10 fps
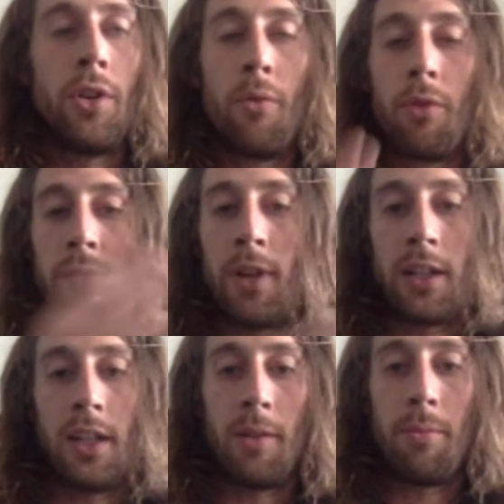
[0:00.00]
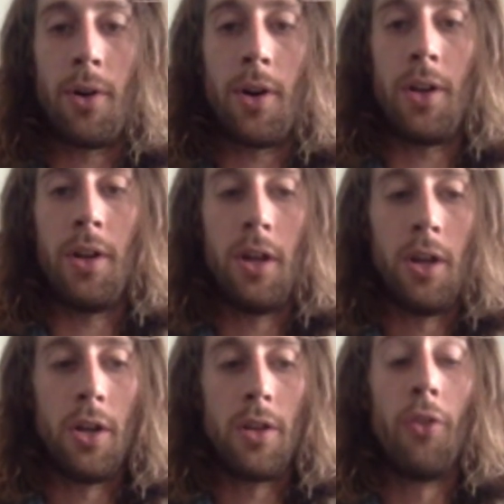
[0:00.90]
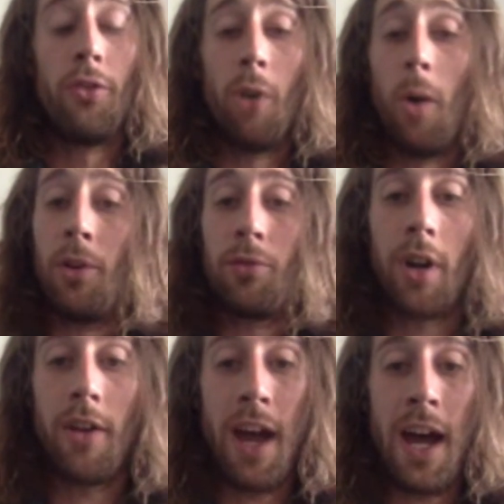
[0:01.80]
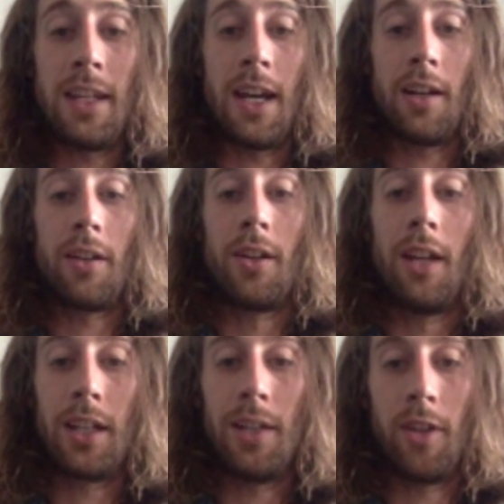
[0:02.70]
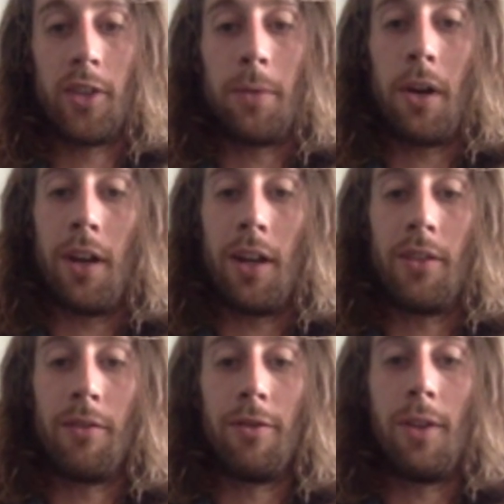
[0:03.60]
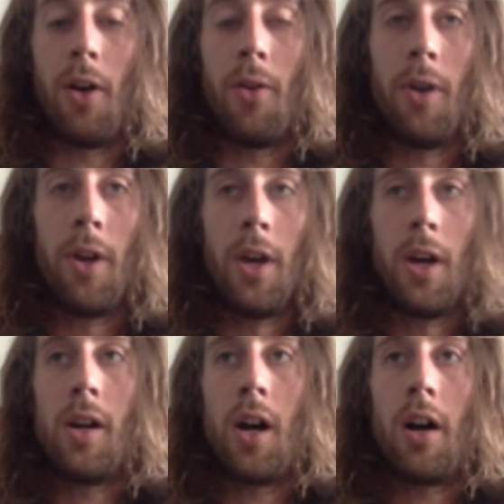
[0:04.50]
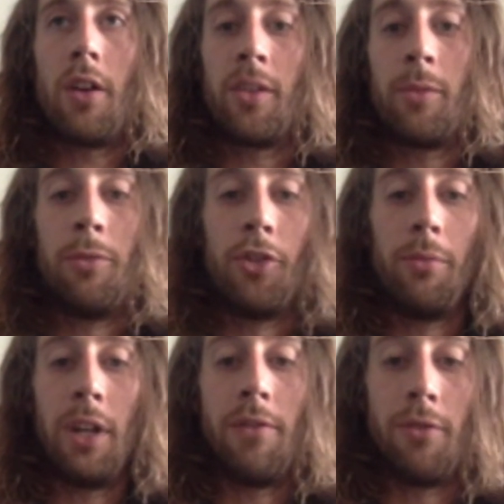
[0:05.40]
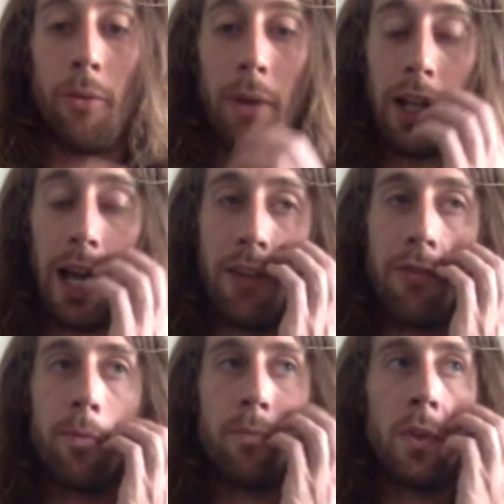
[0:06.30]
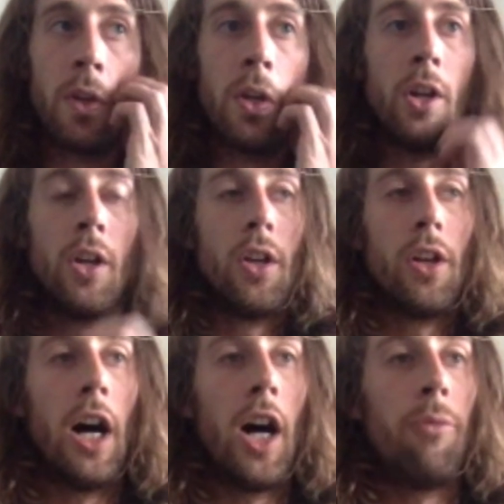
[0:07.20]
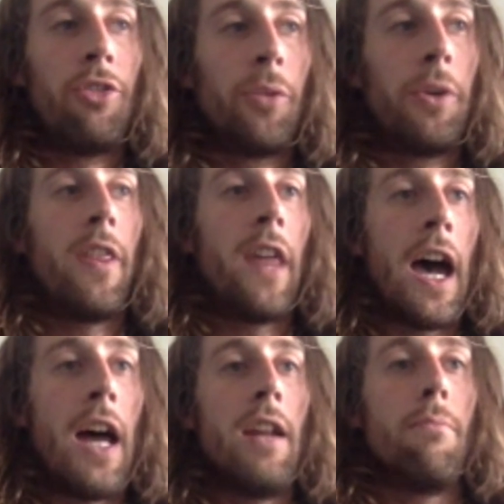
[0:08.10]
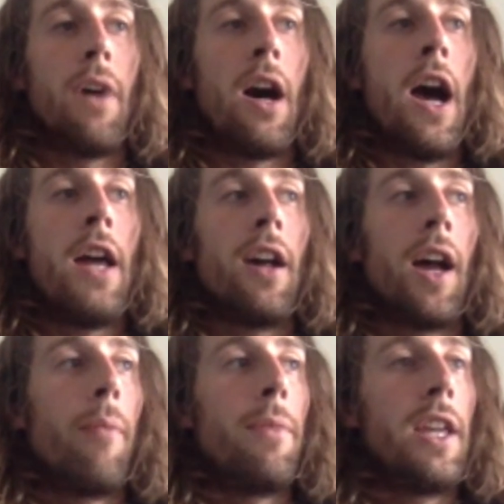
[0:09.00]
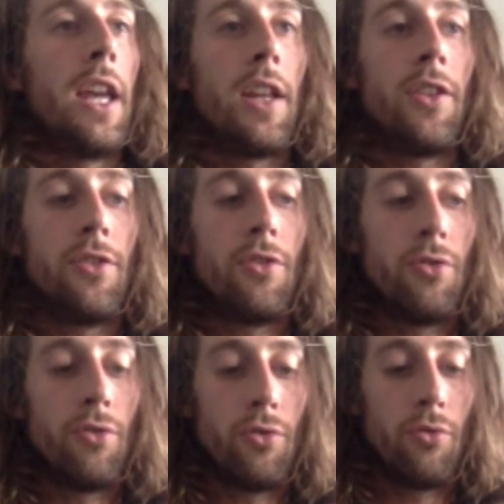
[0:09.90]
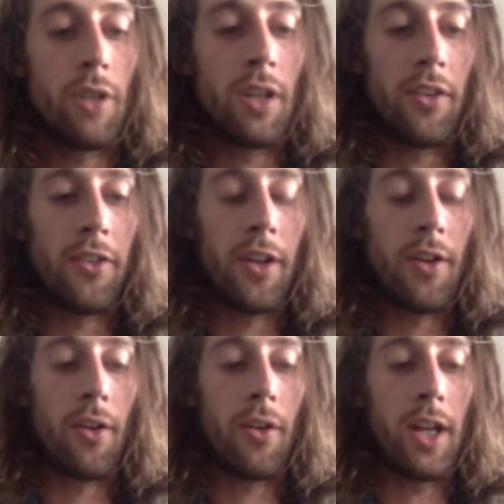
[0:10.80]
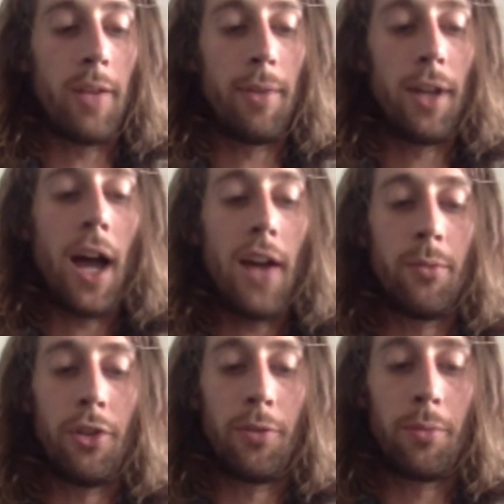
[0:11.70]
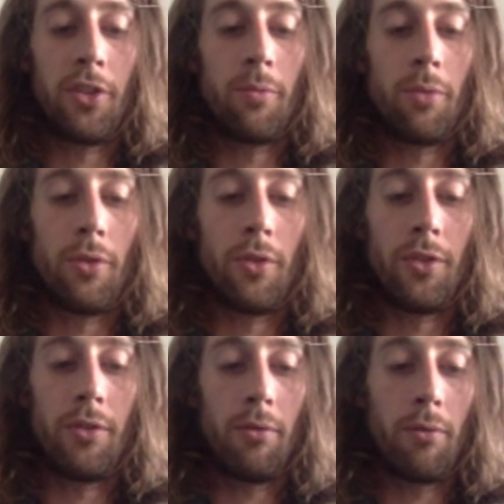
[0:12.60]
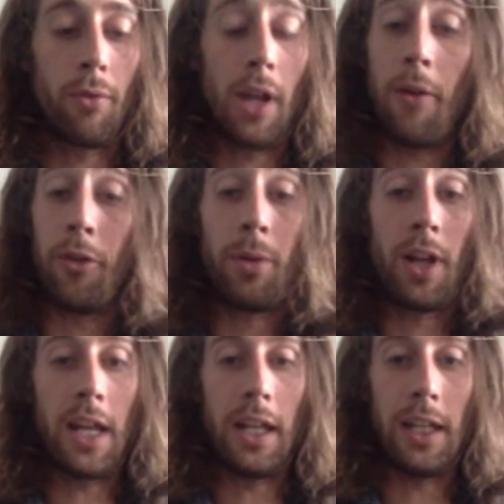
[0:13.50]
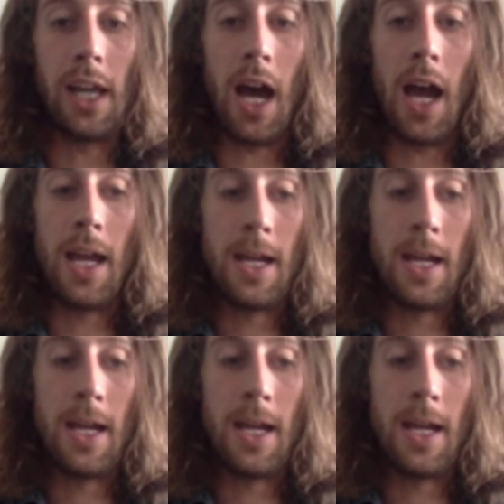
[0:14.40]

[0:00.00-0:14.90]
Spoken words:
you know, reflecting upon those moments where I've had that collective experience of flow, are some of the most meaningful in my life." So with that in mind, I began to consider and apply some of those principles while I was playing at Lehigh,